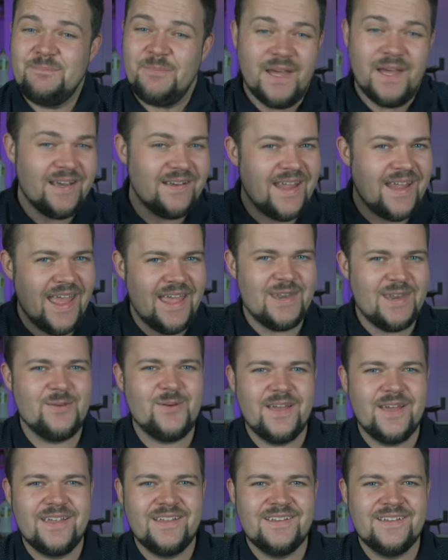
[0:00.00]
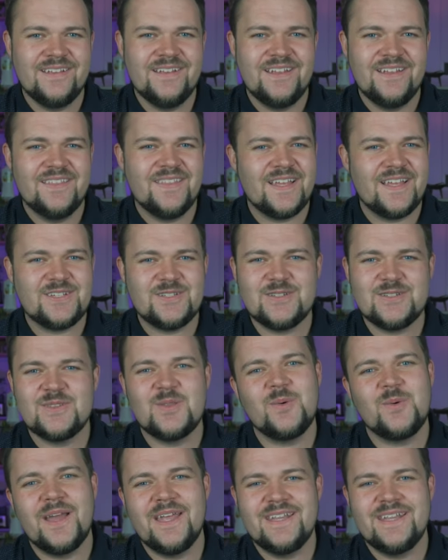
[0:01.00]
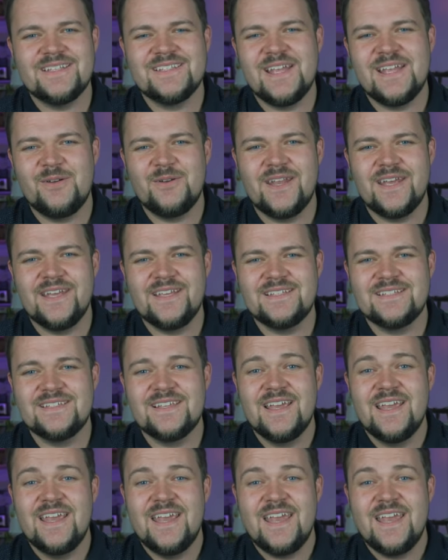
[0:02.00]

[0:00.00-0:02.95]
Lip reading: but anyway, that's just the way it is nowadays.